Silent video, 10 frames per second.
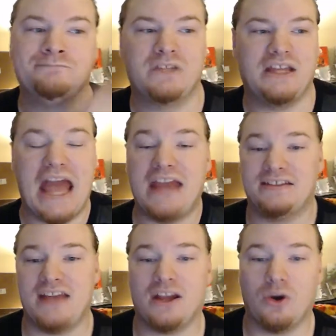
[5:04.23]
he had to
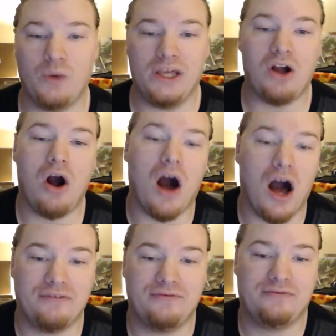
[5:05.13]
take a week
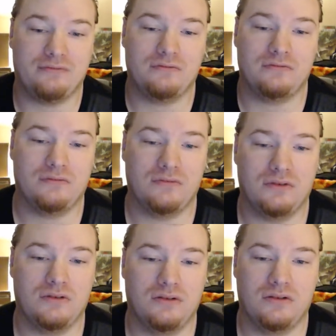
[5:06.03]
off
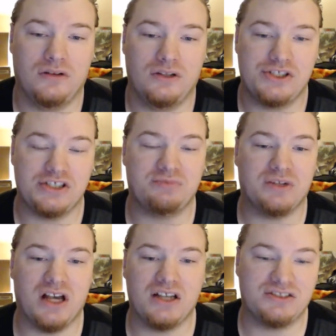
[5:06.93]
just
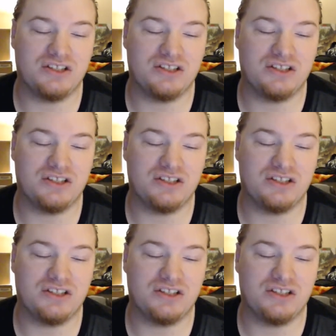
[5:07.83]
because,